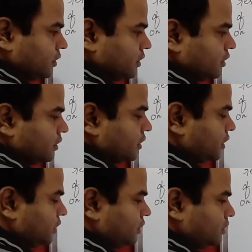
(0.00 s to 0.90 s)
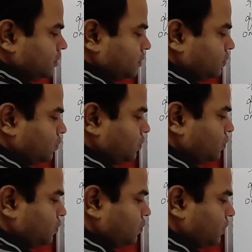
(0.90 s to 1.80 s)
that is root
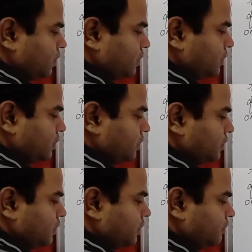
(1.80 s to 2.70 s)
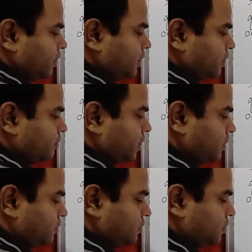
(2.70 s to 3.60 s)
2A divided by 2,
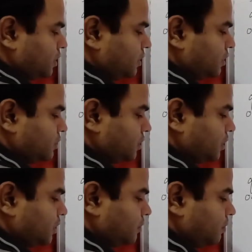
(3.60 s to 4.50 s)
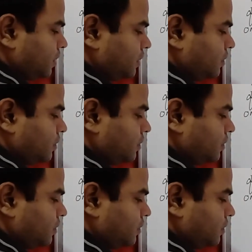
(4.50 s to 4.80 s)
that is A by root